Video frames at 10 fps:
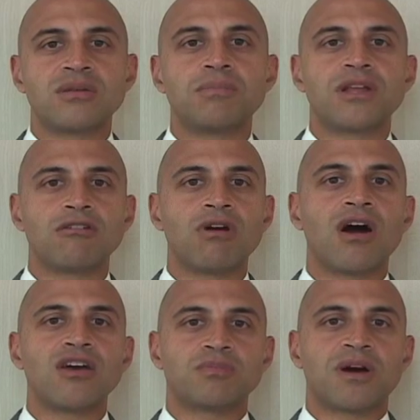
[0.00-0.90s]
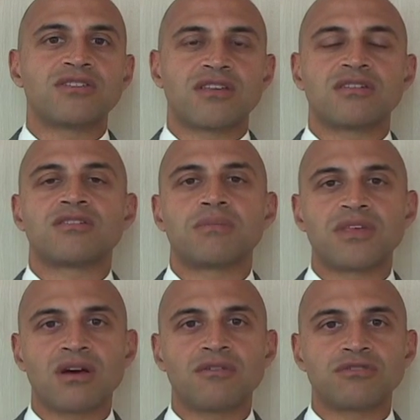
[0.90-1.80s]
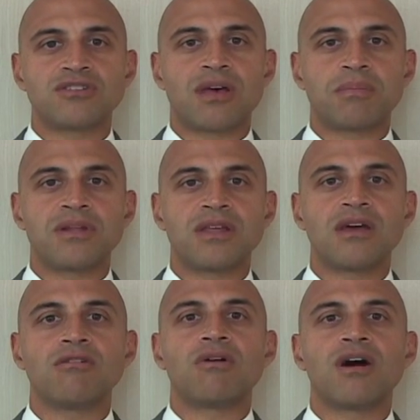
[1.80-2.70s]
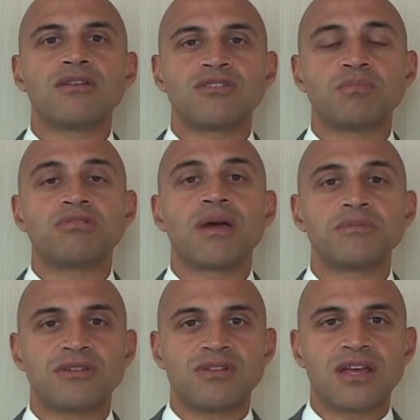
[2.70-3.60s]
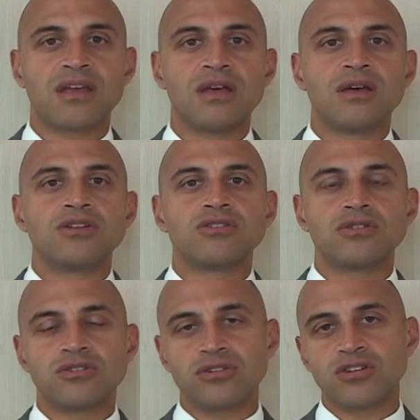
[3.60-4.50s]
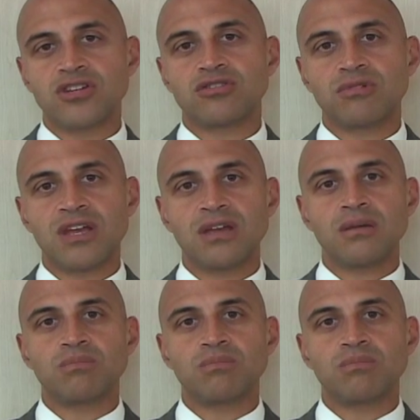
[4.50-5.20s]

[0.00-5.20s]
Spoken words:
simply arise by assessing something after it's happened. It arises preemptively. Judiciary,